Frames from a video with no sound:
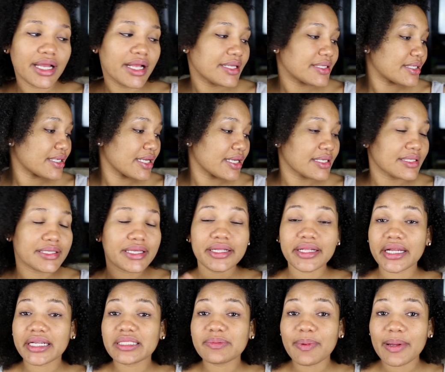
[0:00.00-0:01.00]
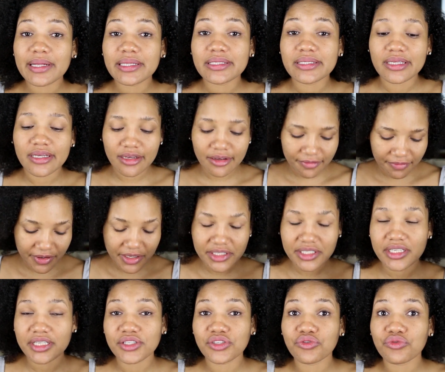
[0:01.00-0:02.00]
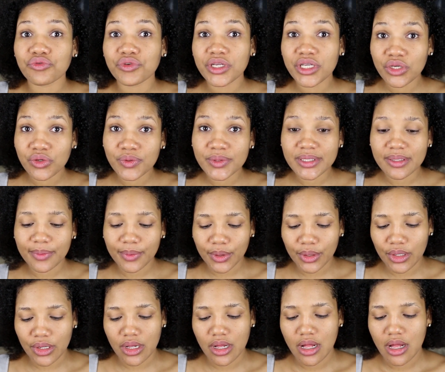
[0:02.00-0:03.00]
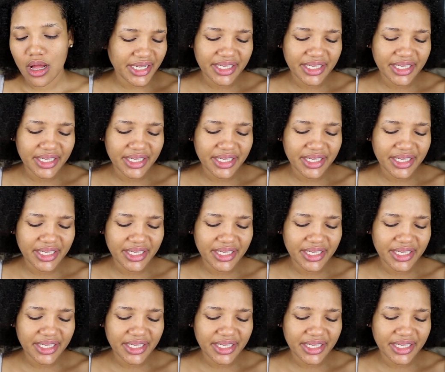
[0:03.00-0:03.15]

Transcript: It is inexpensive. It is reusable.